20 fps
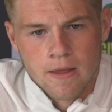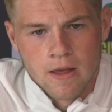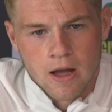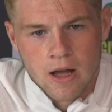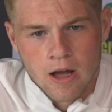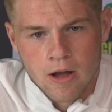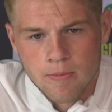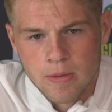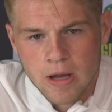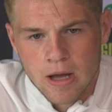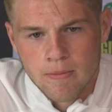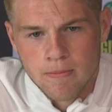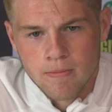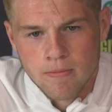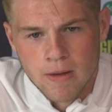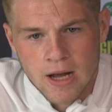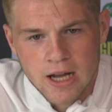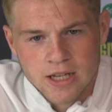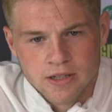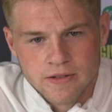That'll be a
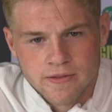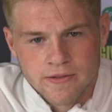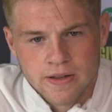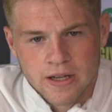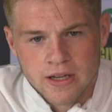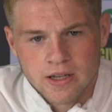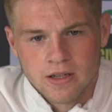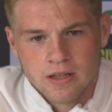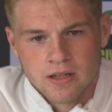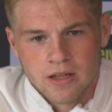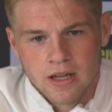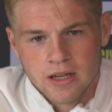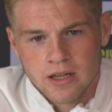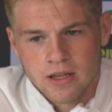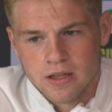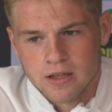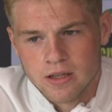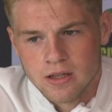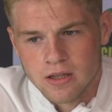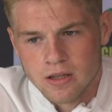massive thing. I
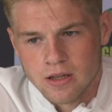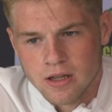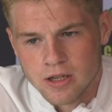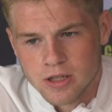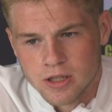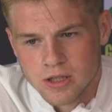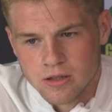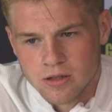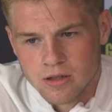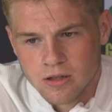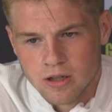think this